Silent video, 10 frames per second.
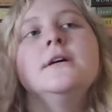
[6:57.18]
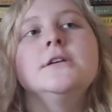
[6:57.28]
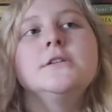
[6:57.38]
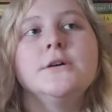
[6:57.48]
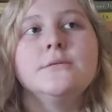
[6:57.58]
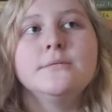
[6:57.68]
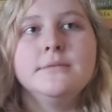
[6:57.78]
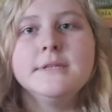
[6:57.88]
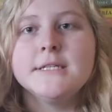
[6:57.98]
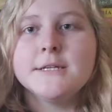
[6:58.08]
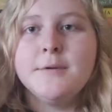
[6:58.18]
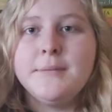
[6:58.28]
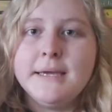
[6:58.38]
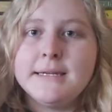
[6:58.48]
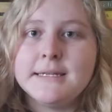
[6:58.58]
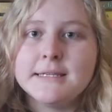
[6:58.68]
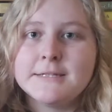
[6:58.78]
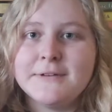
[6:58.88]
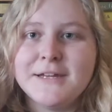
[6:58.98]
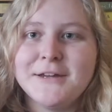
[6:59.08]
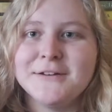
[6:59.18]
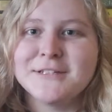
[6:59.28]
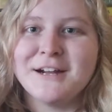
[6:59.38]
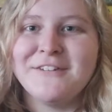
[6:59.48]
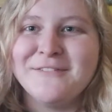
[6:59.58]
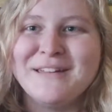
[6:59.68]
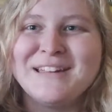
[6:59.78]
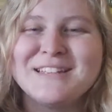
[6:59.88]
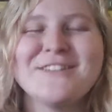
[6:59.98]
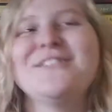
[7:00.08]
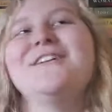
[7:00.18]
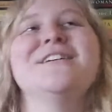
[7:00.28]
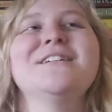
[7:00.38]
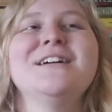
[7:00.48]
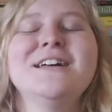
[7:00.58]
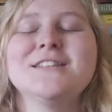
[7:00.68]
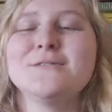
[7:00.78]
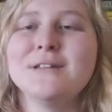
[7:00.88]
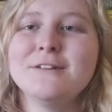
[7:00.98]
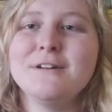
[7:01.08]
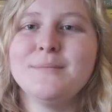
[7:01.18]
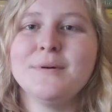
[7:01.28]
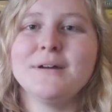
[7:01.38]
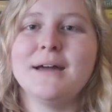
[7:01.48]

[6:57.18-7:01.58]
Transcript: So, this is going to be me ending this video. Sorry for making it so long. It's a really great book. I